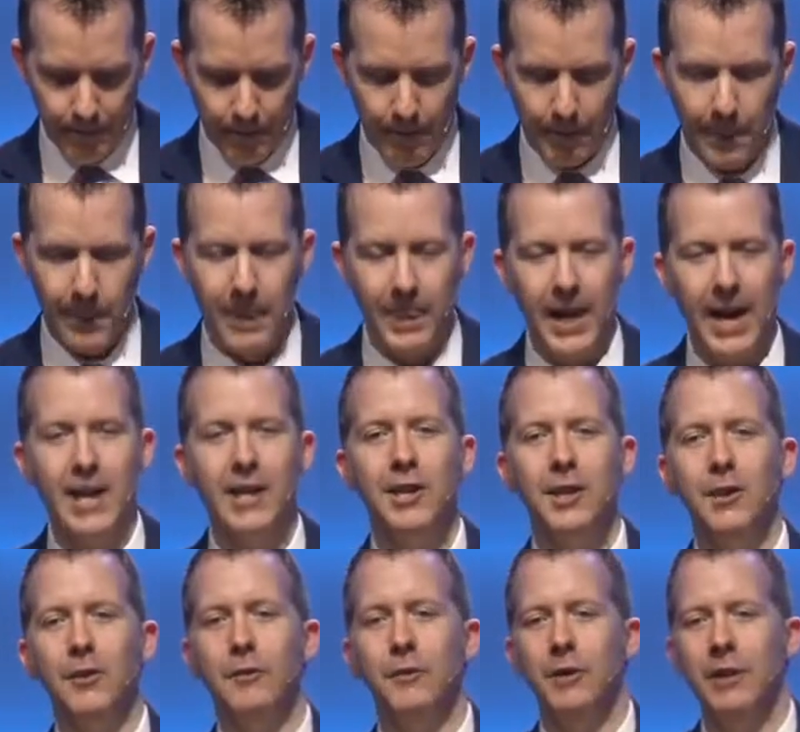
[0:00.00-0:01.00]
Thank
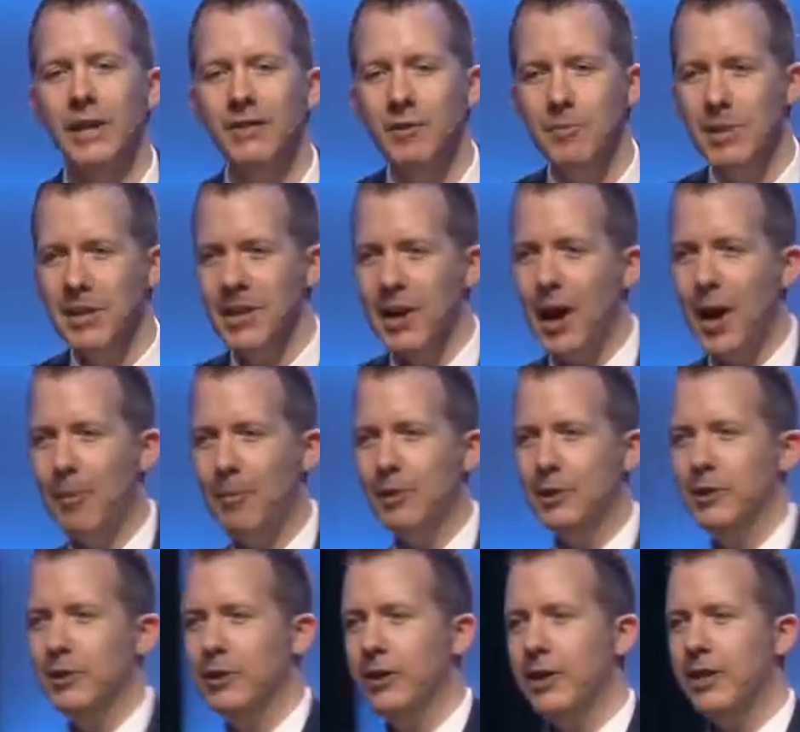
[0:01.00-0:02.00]
you for giving me the
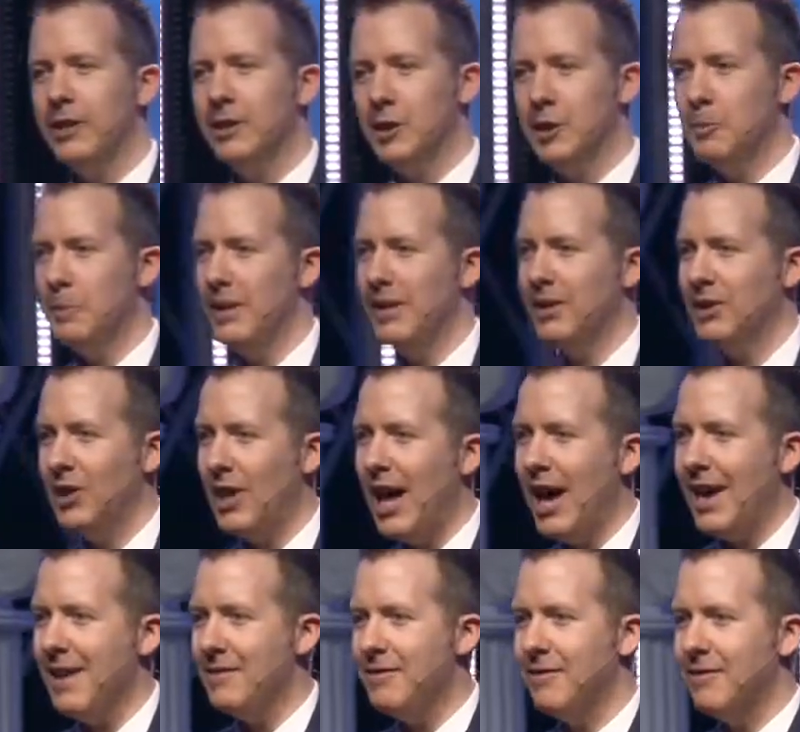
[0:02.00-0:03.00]
opportunity to speak
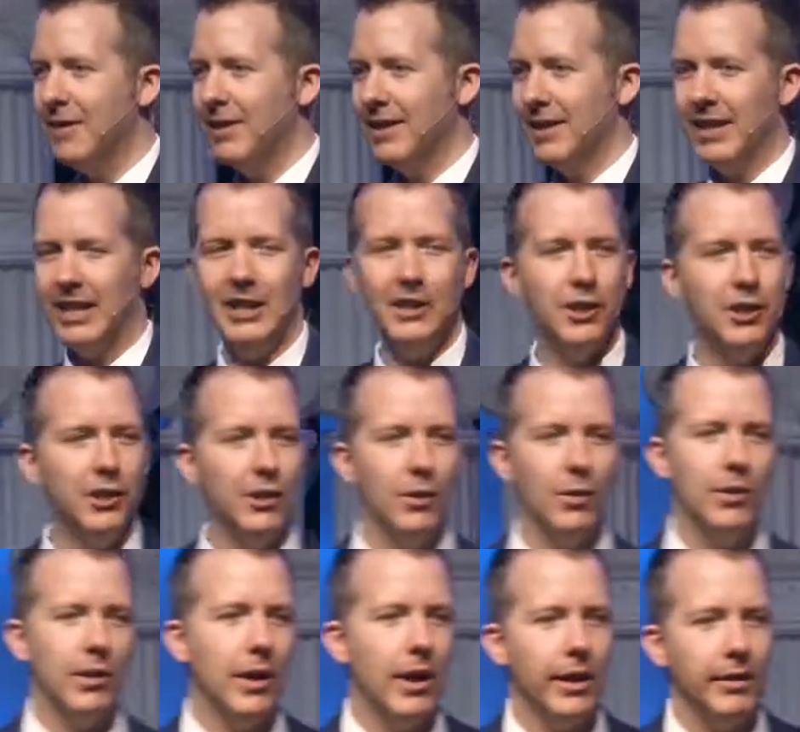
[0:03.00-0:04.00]
life into your
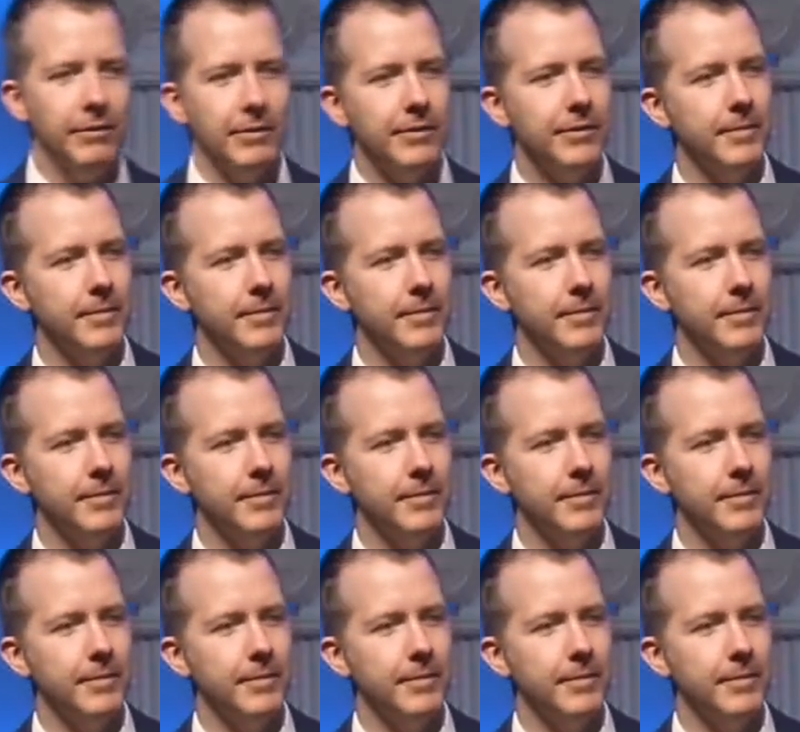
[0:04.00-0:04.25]
life.